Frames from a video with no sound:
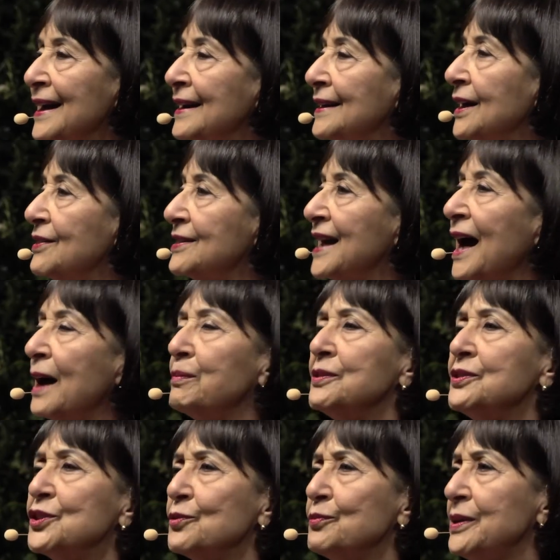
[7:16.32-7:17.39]
Now, it happened
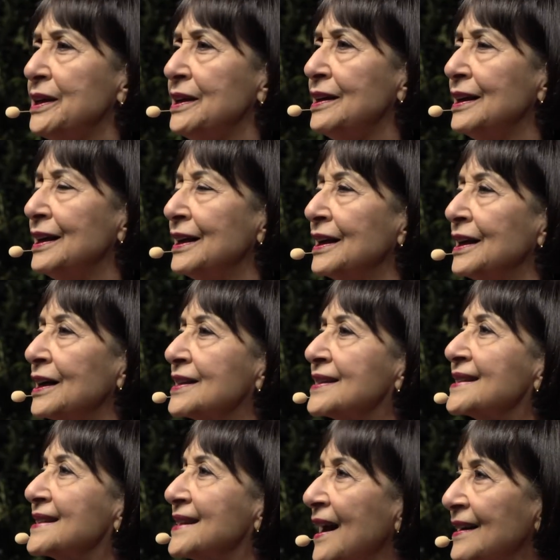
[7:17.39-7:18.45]
to be a
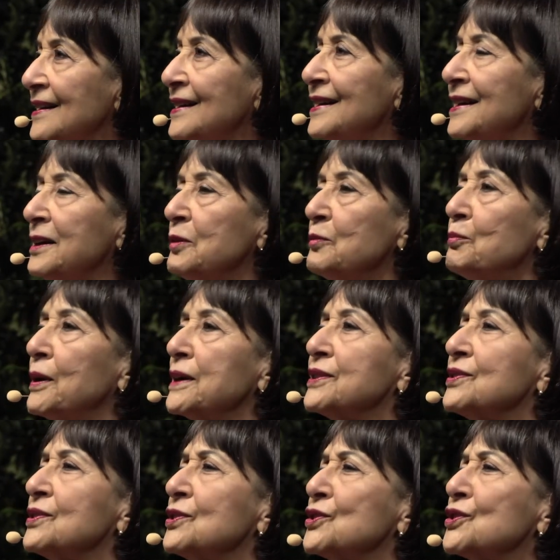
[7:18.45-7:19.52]
sunny but
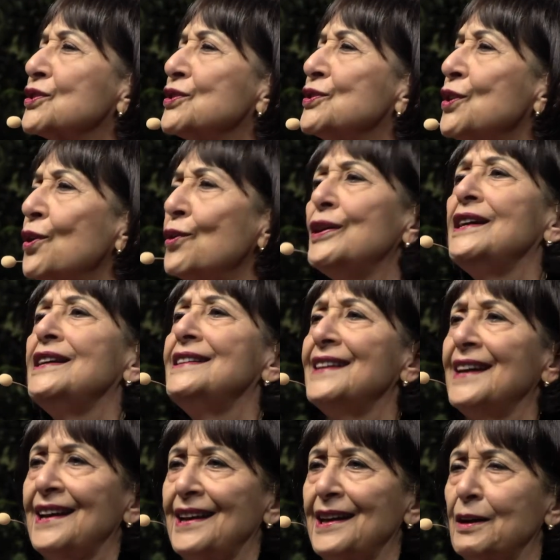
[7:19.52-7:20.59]
snowy
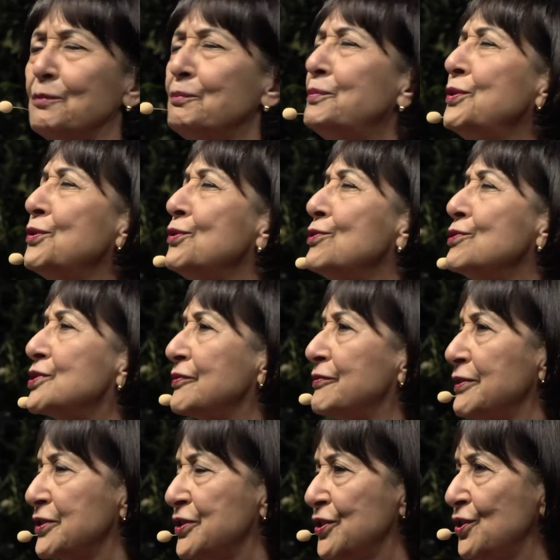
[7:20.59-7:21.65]
day, a beautiful
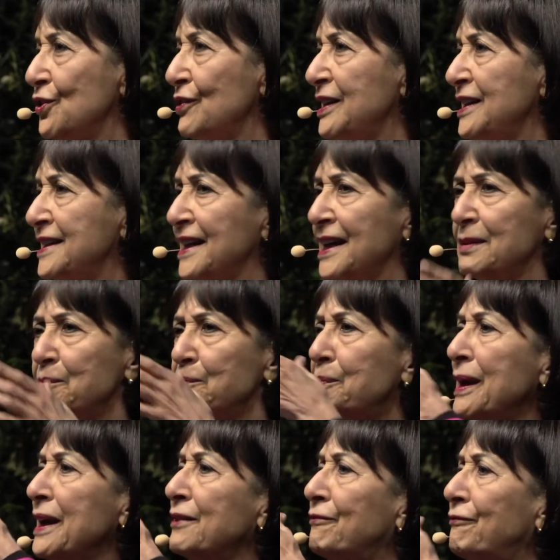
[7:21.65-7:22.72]
snowy day, and
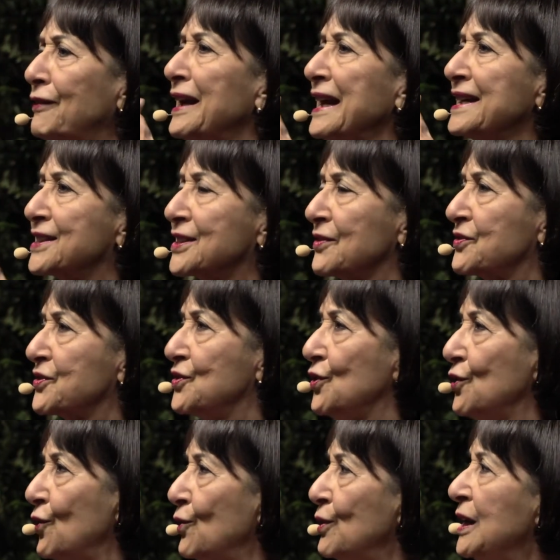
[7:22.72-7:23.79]
big flakes of
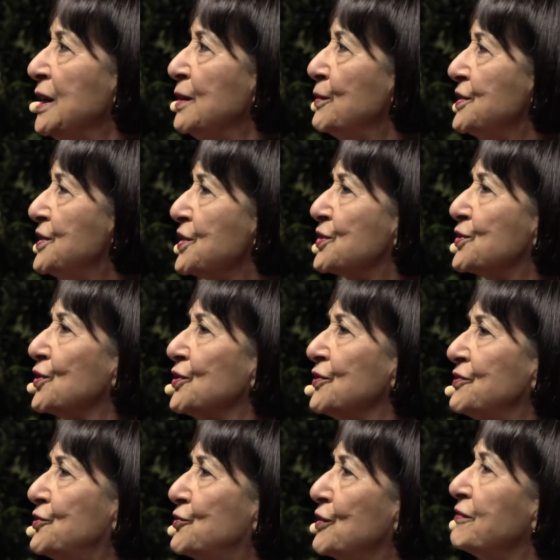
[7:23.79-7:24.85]
snow were just sort
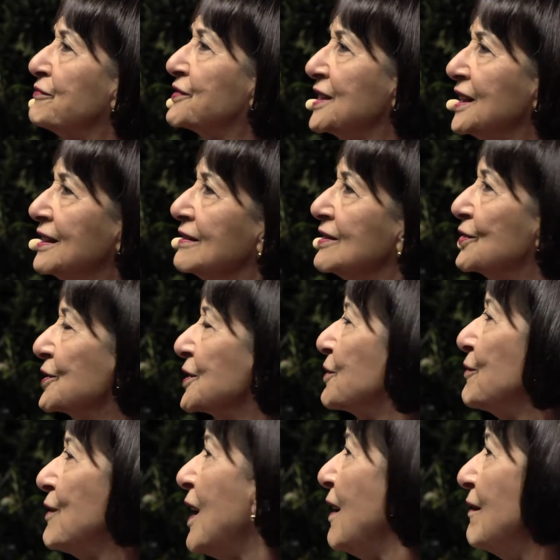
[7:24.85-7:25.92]
of drifting to the
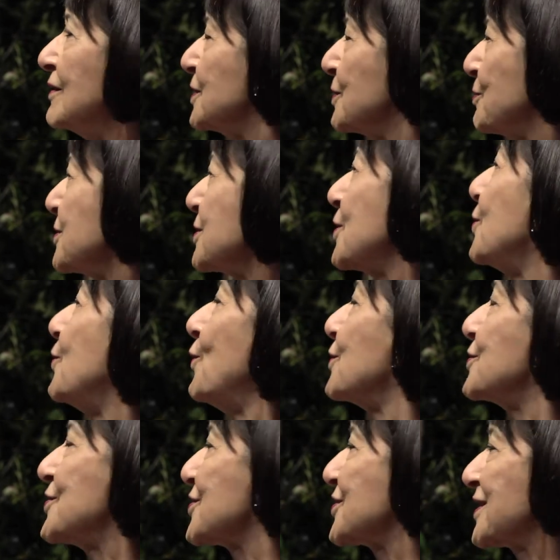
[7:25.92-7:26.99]
ground. It was a
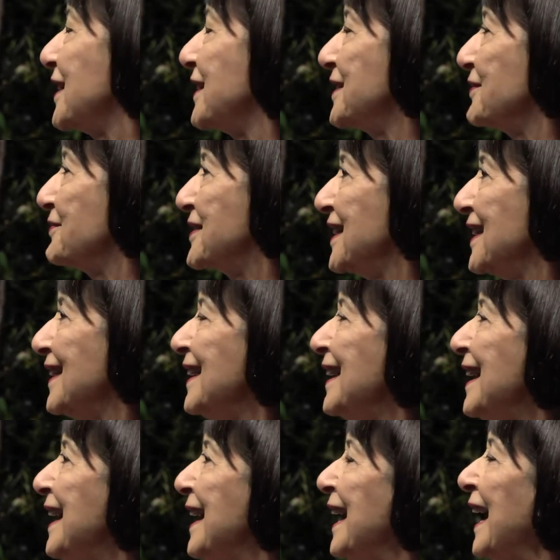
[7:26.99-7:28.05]
gorgeous kind of day.
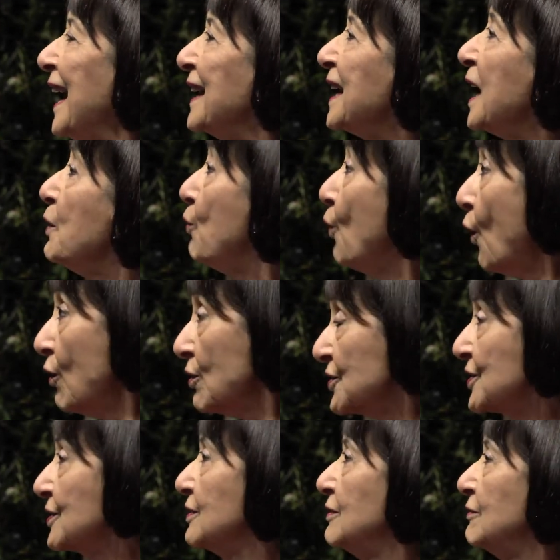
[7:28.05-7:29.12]
And I
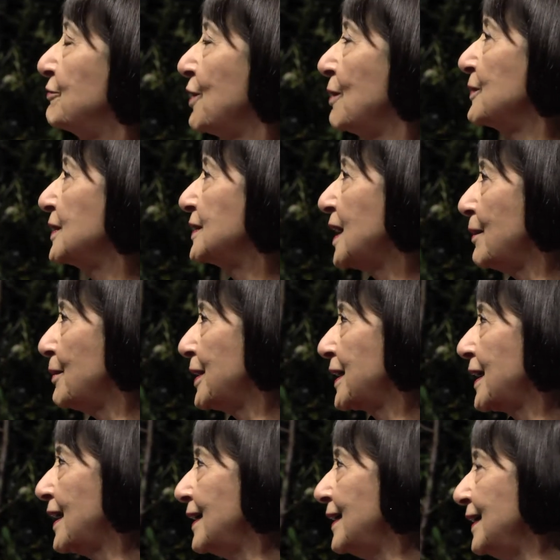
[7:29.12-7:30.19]
walked from the
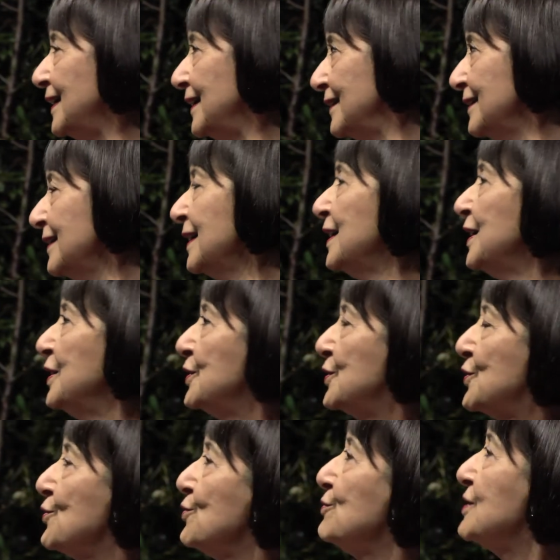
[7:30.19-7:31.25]
Tawaraya Inn
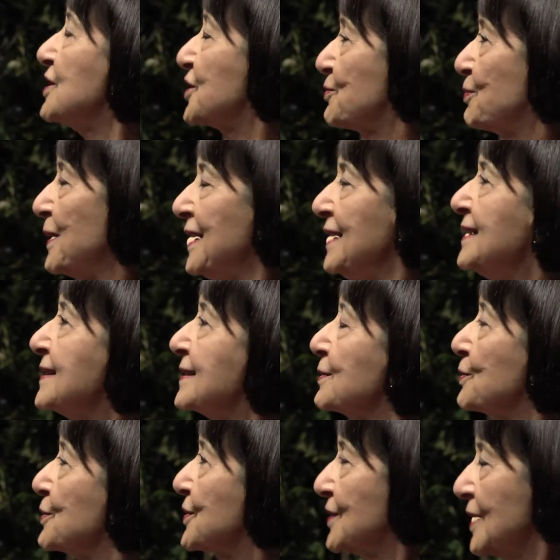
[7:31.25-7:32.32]
to this place. It
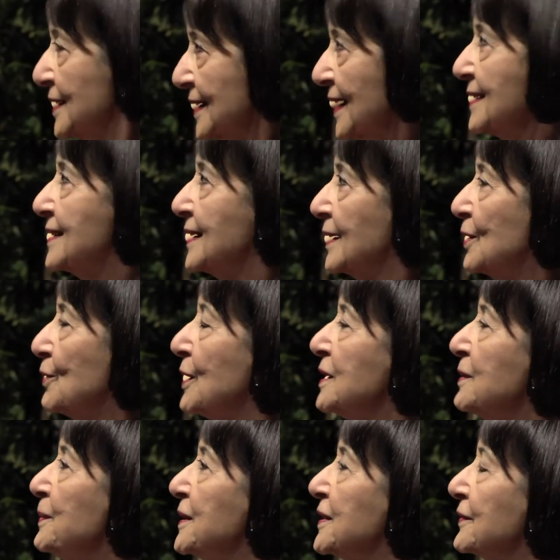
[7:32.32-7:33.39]
was, as I said, quite a
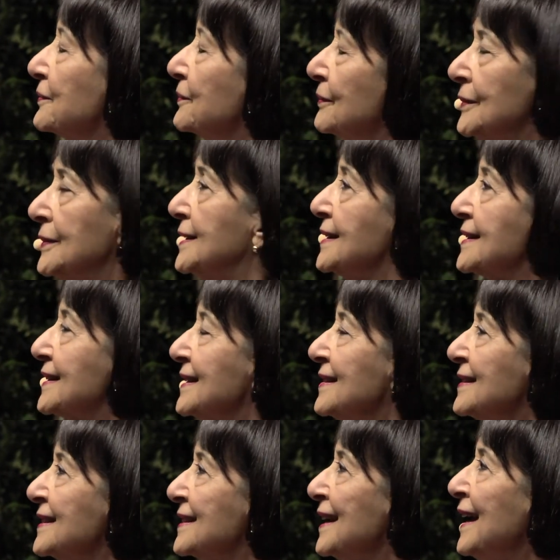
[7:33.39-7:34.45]
bit of
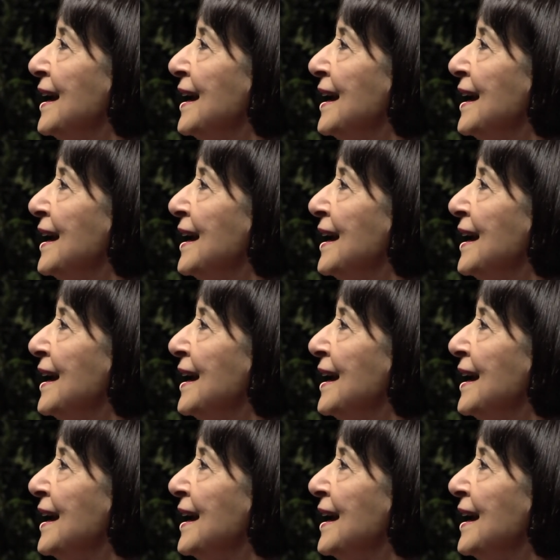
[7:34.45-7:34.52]
distance.